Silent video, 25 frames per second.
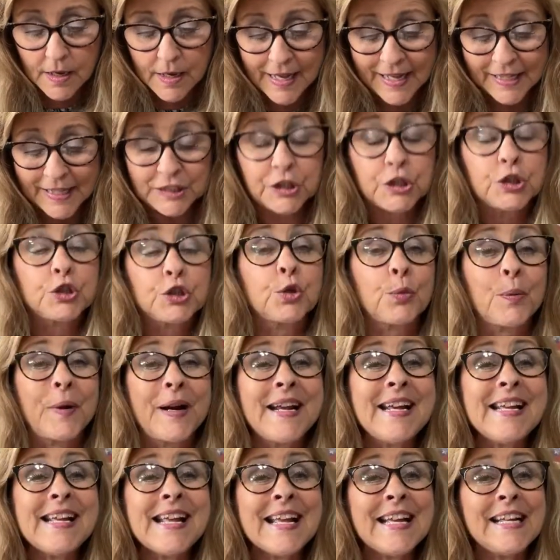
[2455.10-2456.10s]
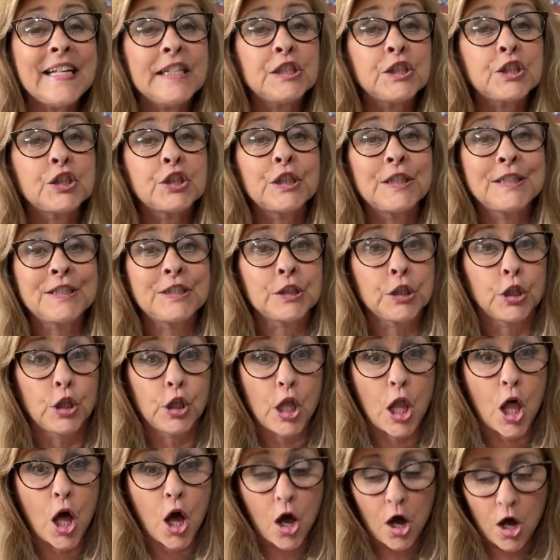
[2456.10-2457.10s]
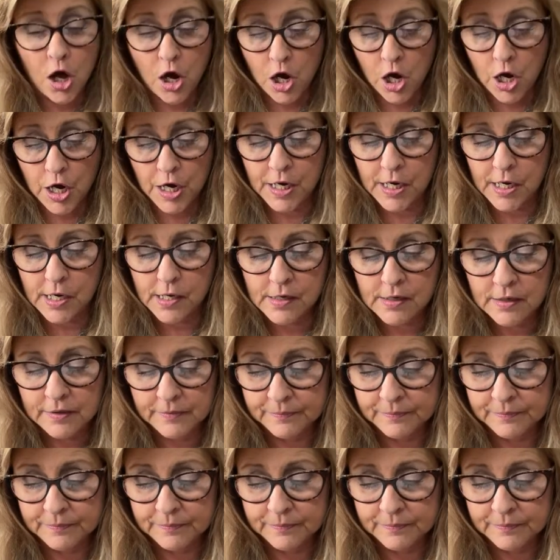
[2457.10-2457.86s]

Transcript: is three inches long.